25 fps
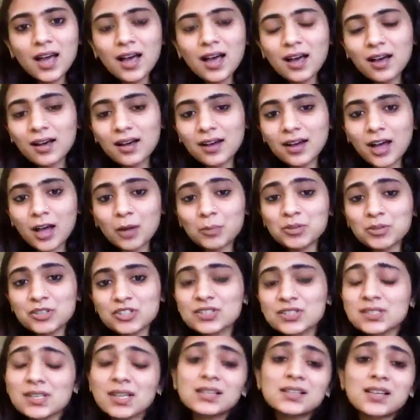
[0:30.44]
Uh,
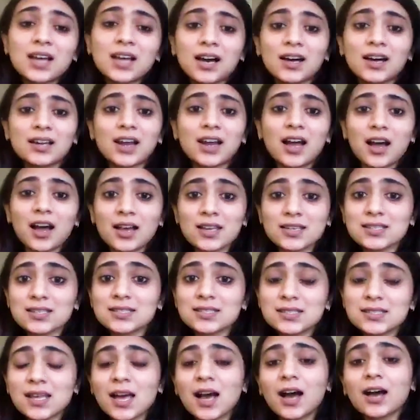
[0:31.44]
Abhijit Salkar asks,